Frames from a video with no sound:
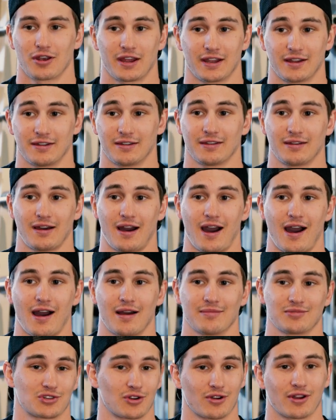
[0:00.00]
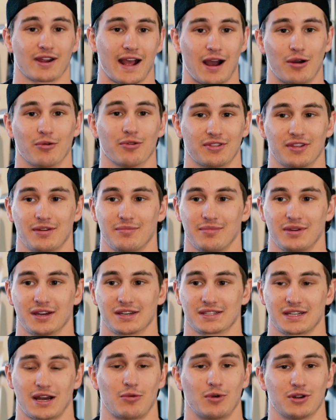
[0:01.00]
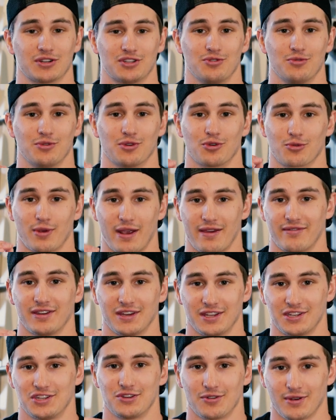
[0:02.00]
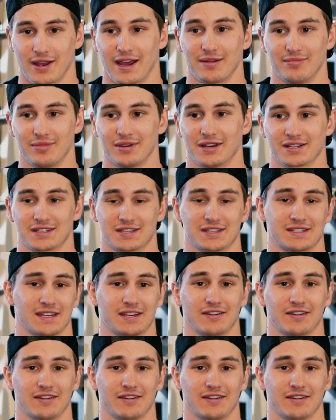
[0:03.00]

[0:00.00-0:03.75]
and I'm starting out with it because I want to engrave it into your head, because it's,